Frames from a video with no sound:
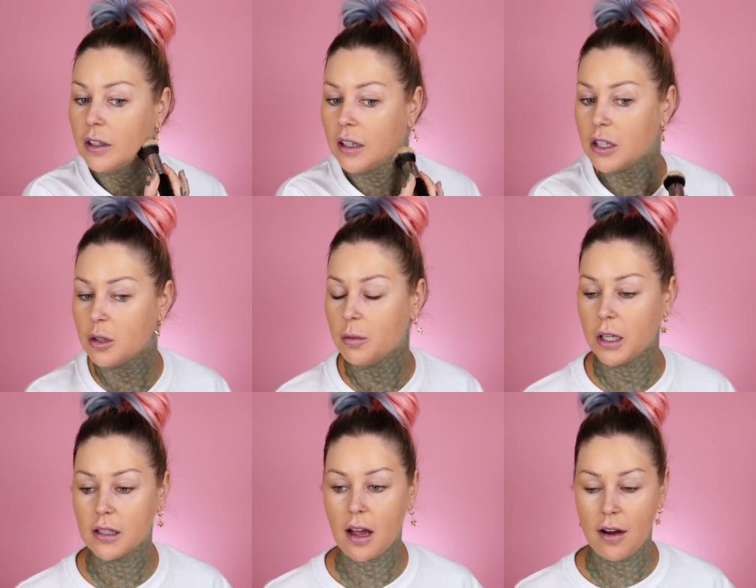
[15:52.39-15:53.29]
foundation
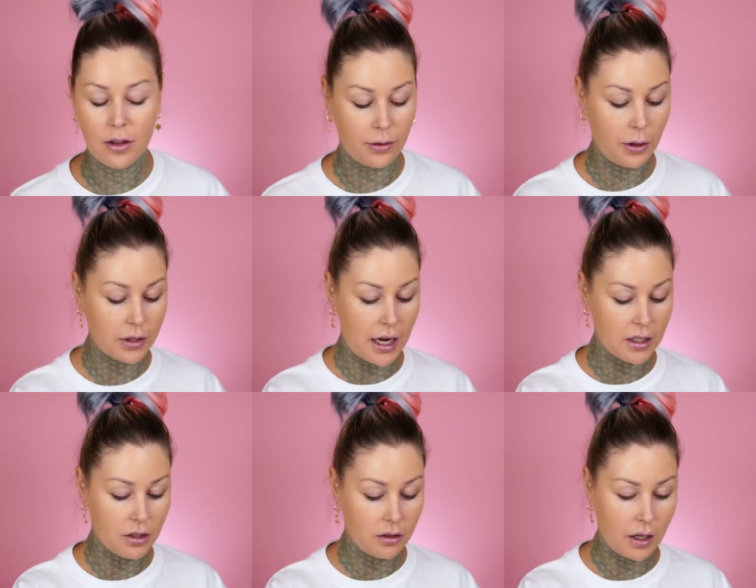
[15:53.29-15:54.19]
because I have a throat
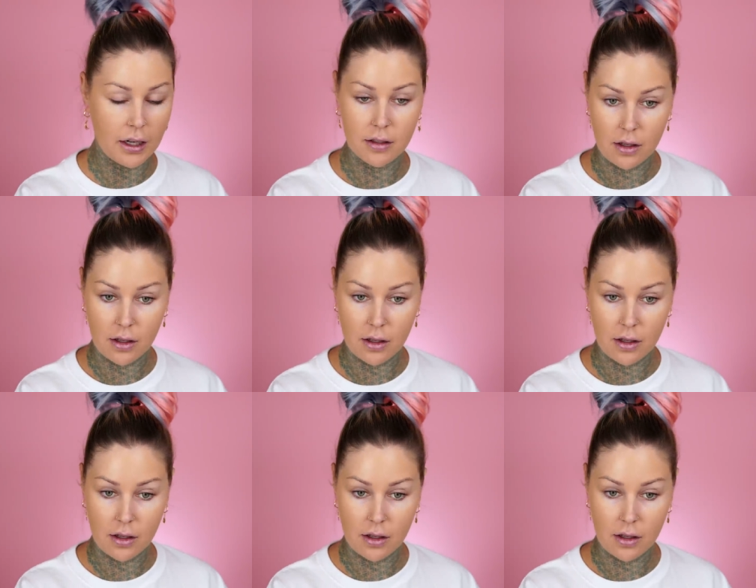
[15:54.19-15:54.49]
tattoo, okay?